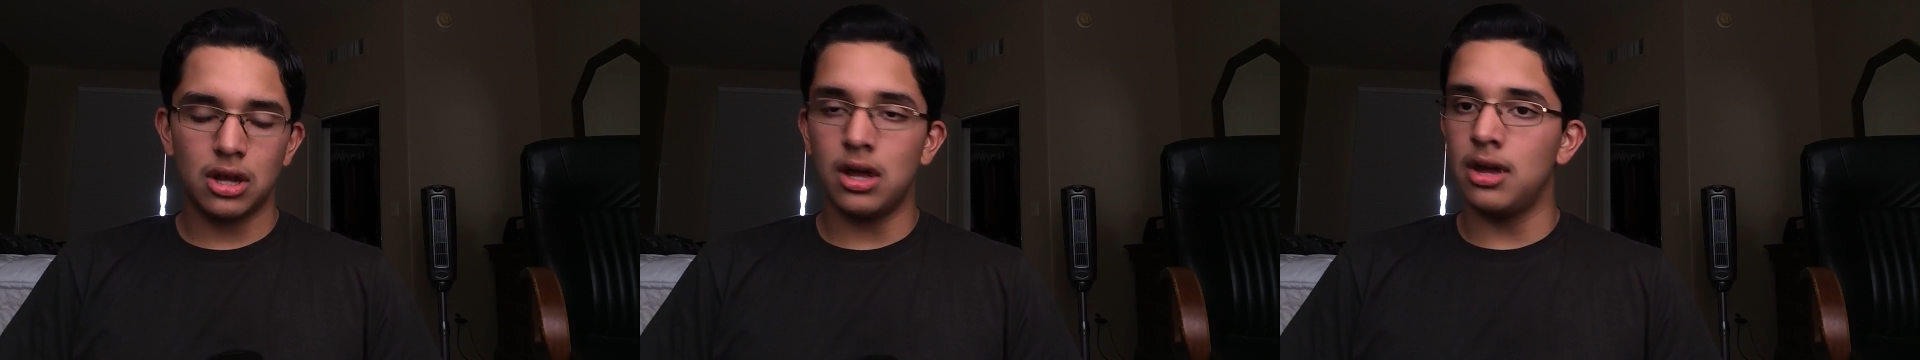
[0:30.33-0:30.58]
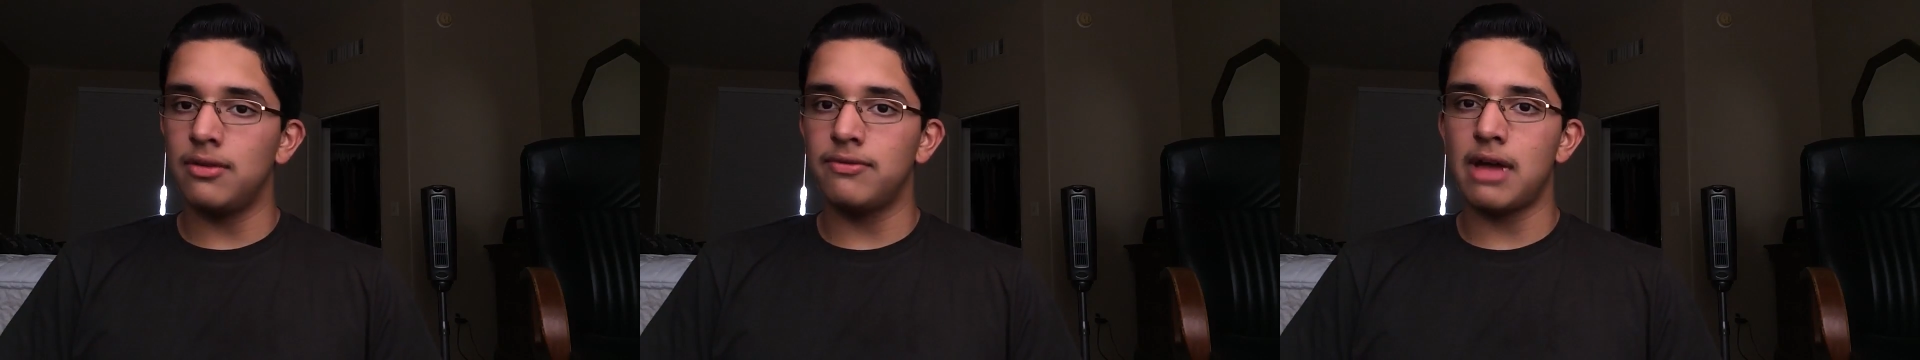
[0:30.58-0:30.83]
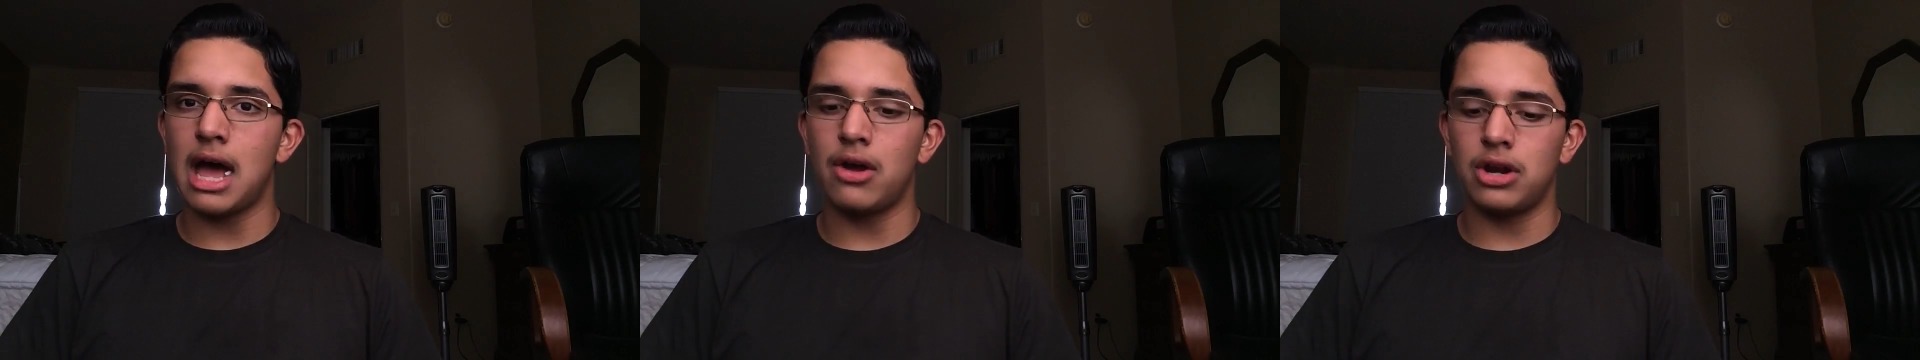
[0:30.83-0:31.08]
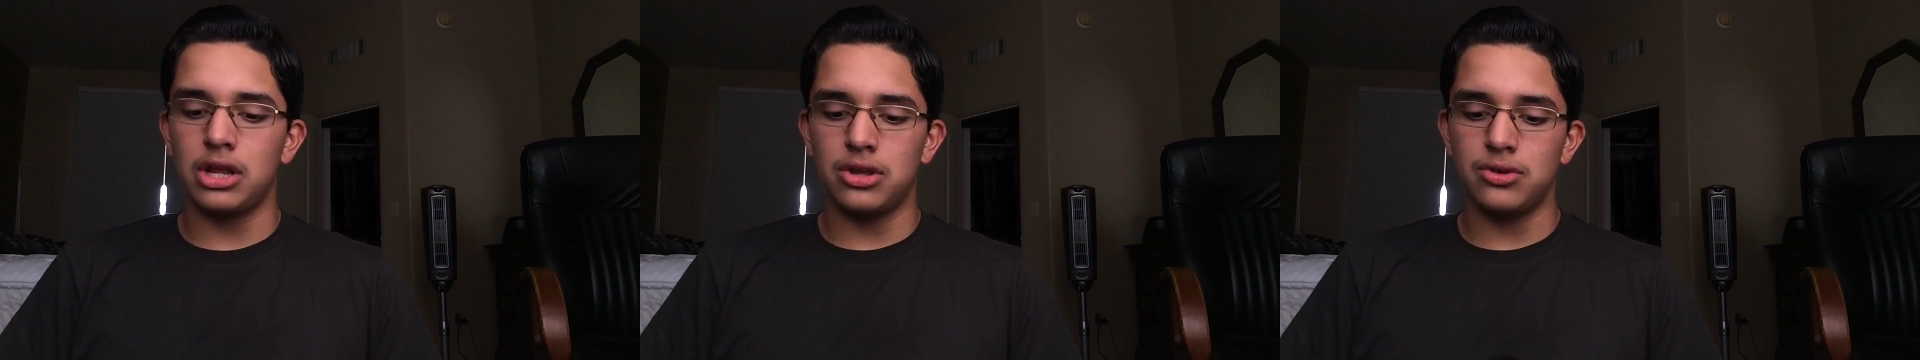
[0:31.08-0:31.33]
of
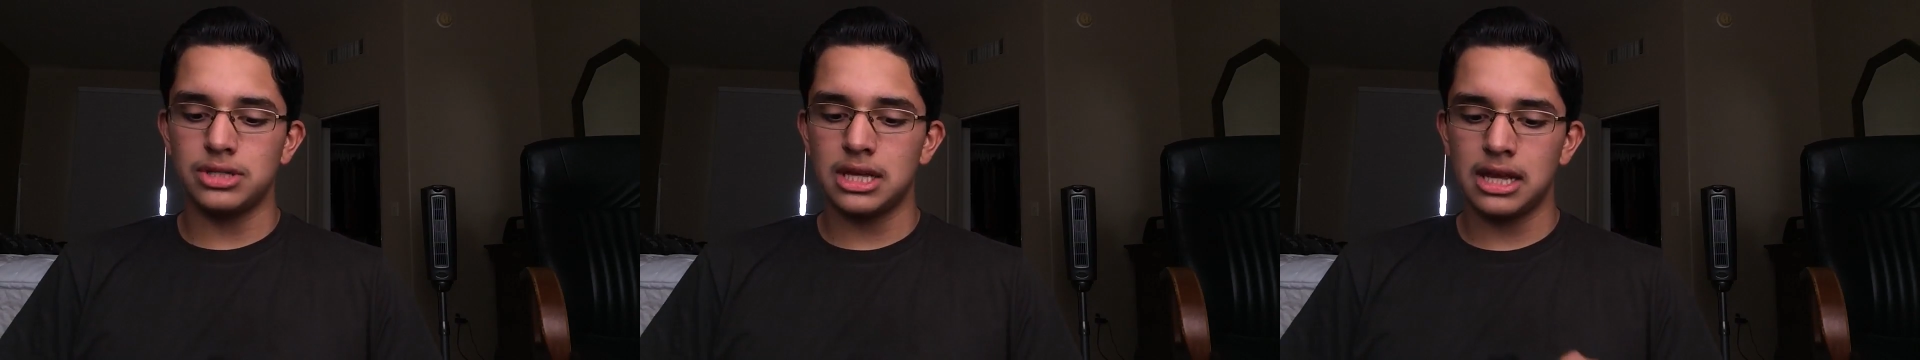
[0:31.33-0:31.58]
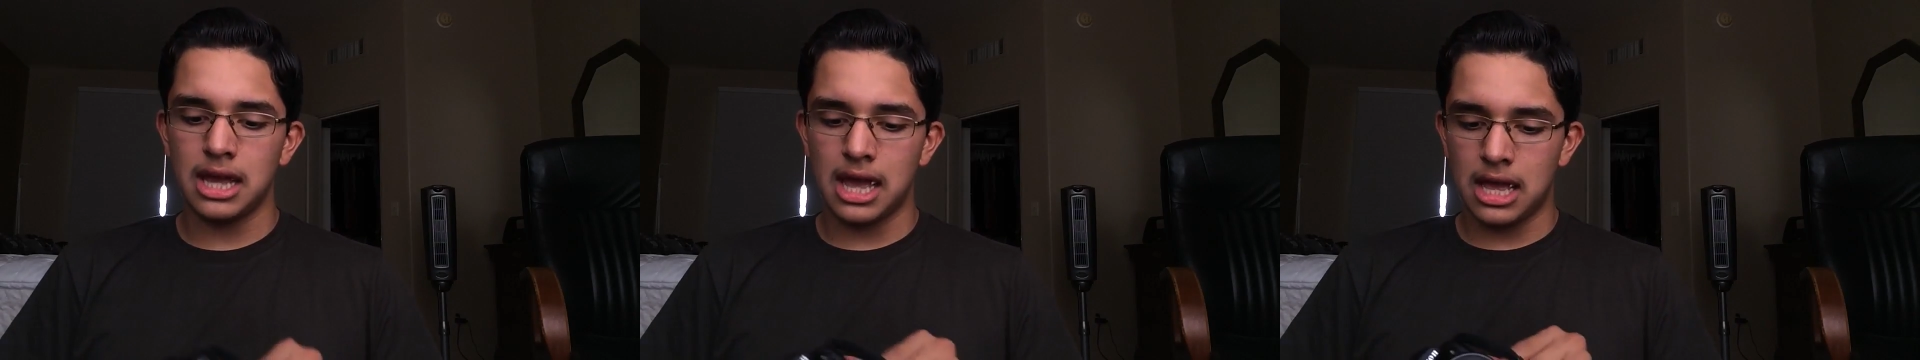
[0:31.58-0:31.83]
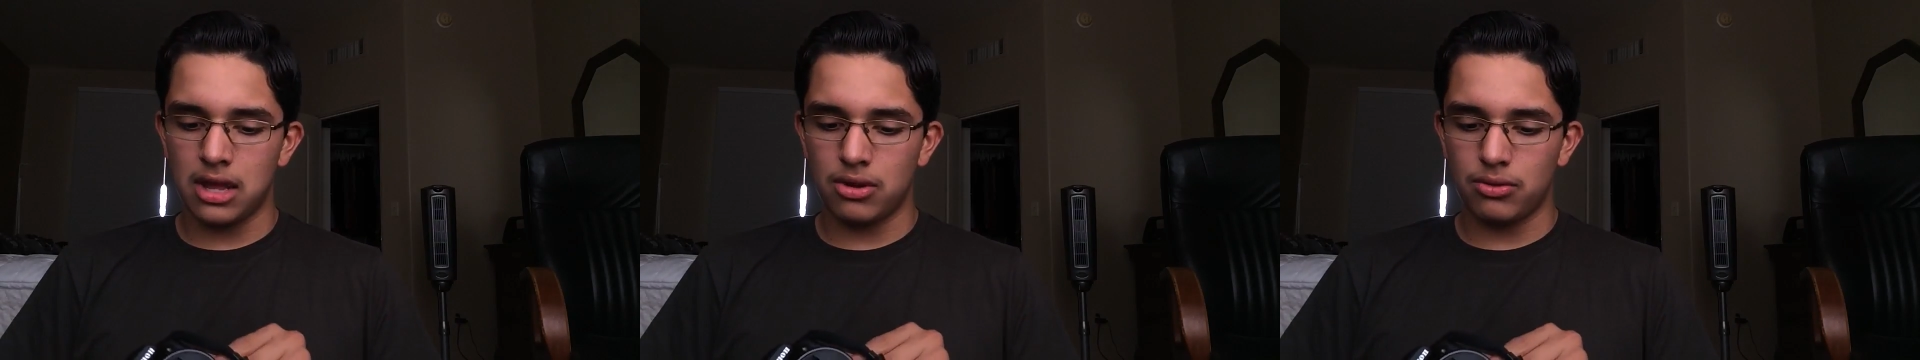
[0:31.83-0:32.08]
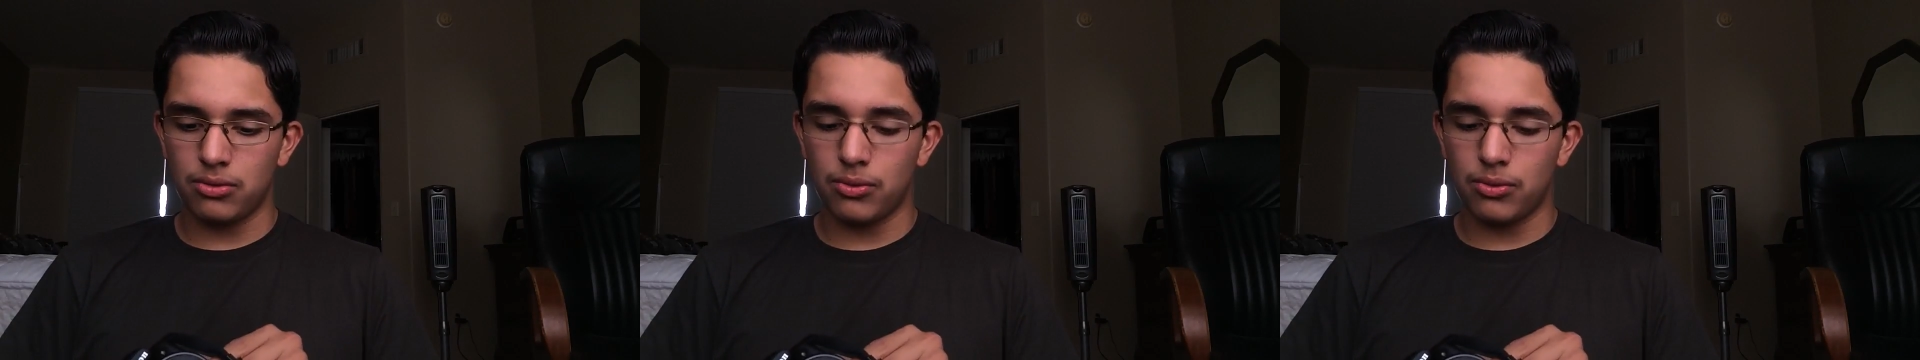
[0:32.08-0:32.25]
how to use it yet.